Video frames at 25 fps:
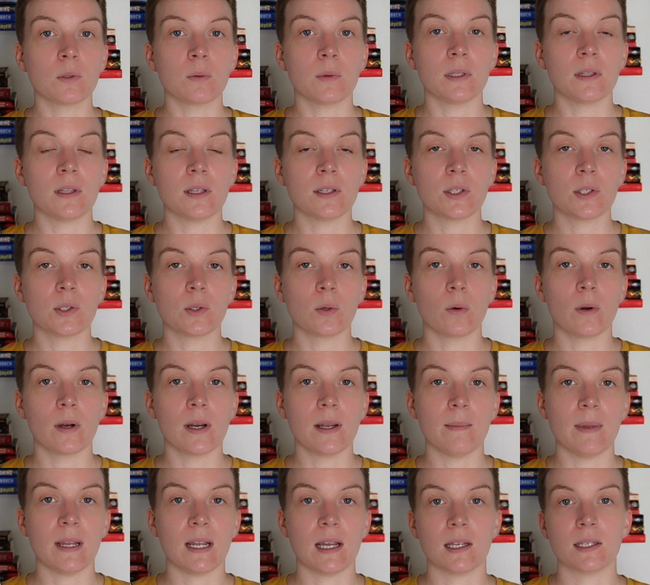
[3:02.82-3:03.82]
with this
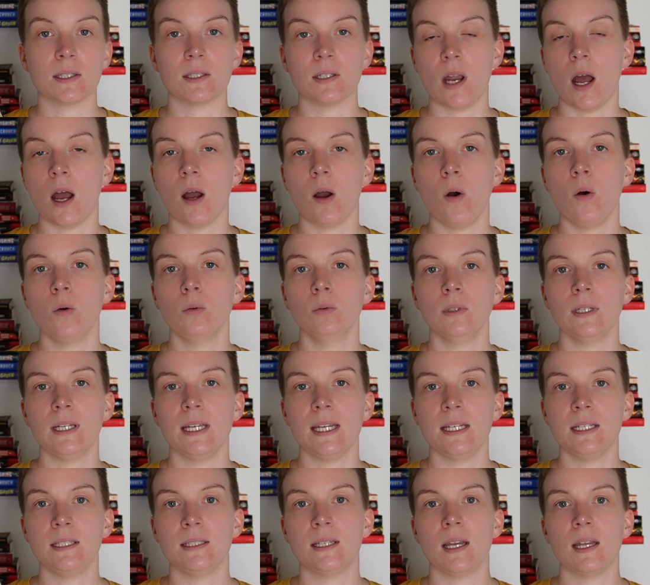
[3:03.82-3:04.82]
story, because not
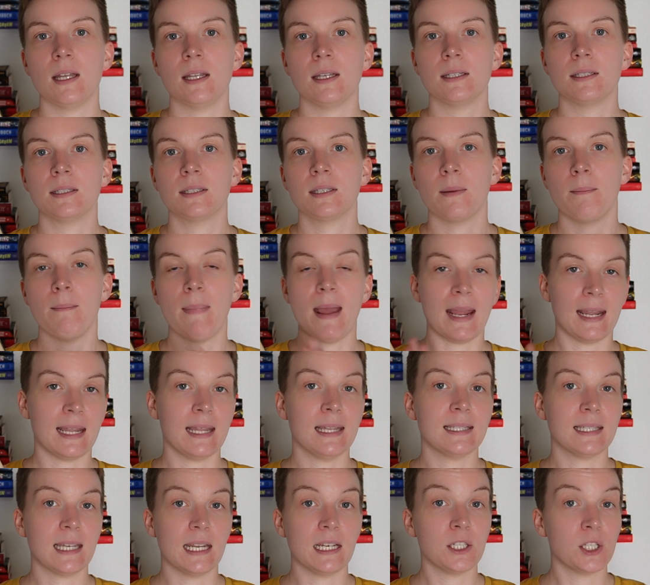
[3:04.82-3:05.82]
only does Maggie
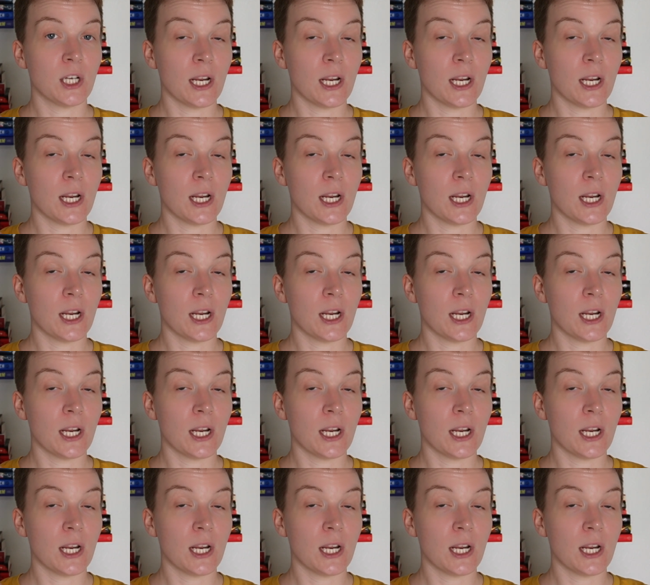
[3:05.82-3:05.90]
St.